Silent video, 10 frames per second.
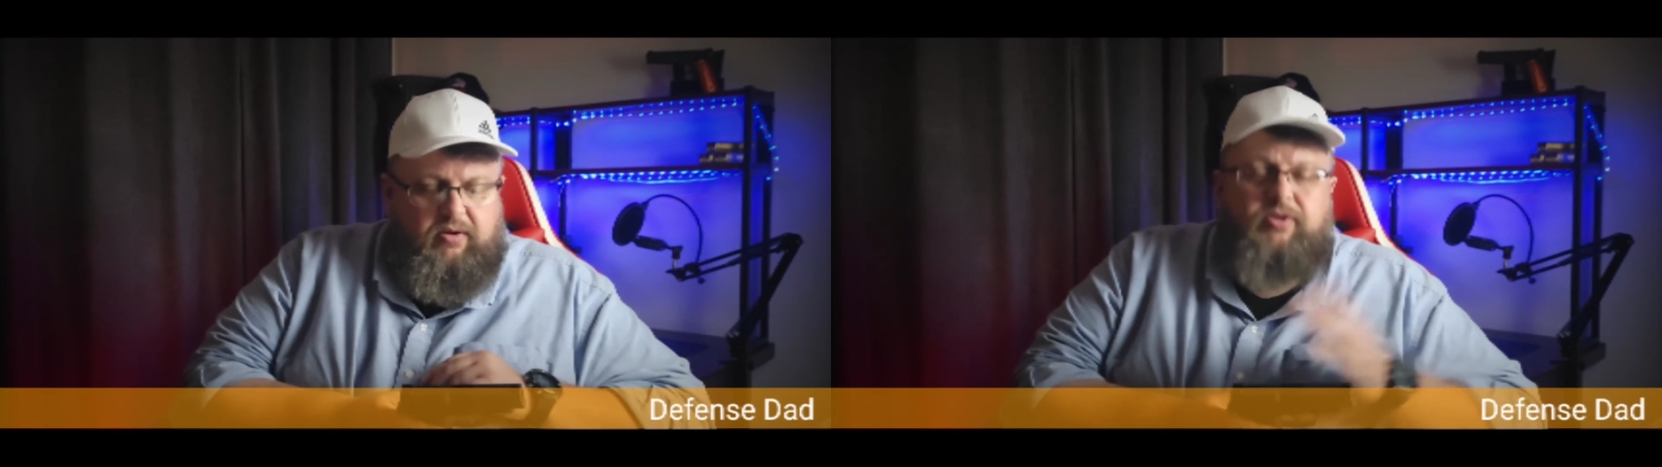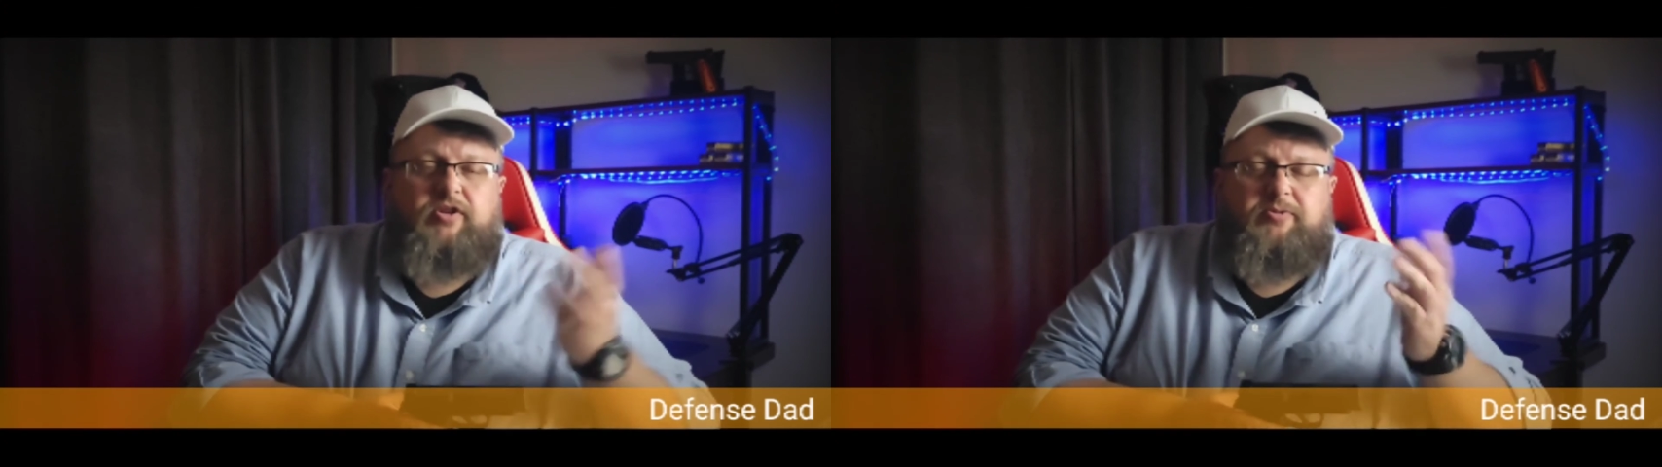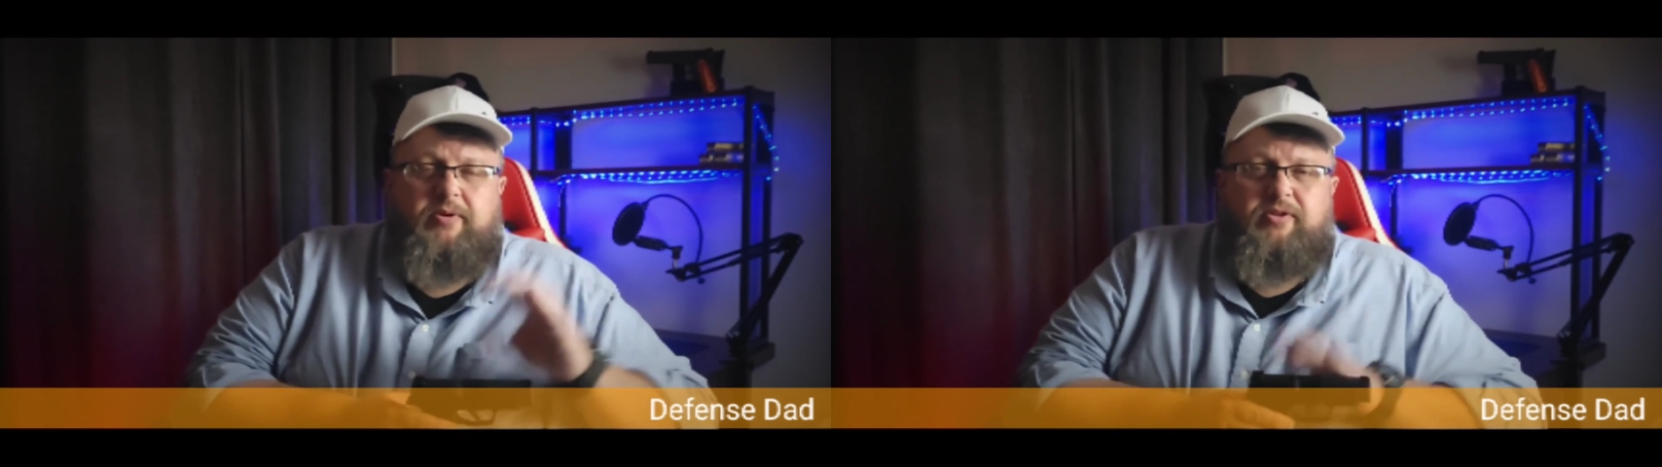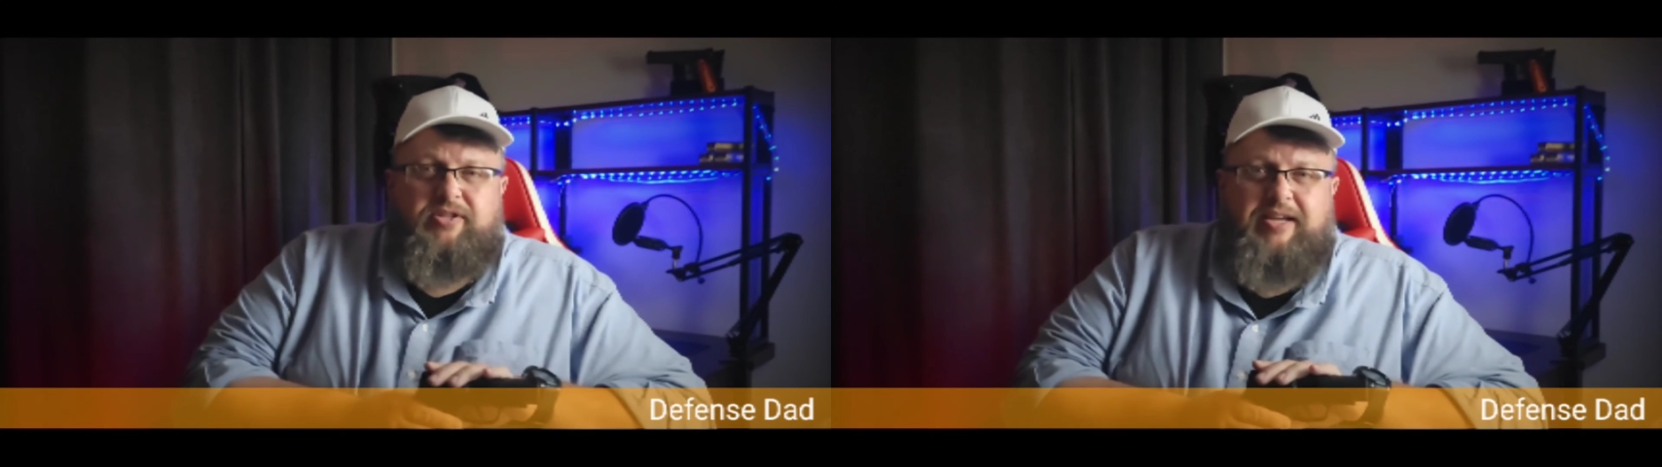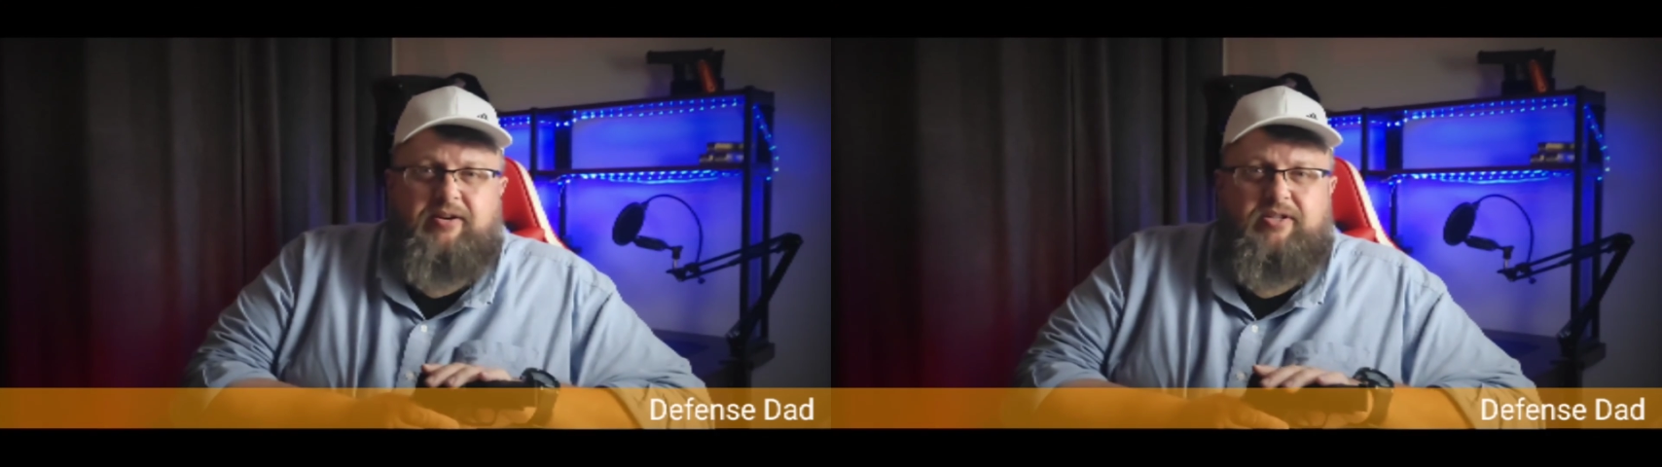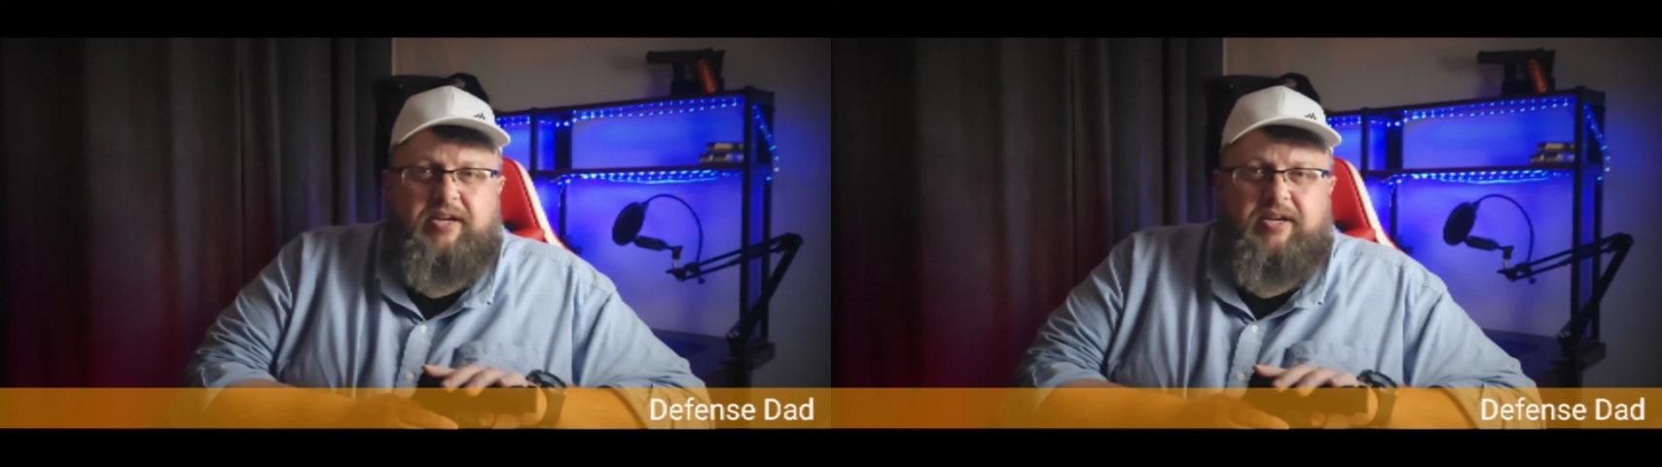or excuse me, or the standard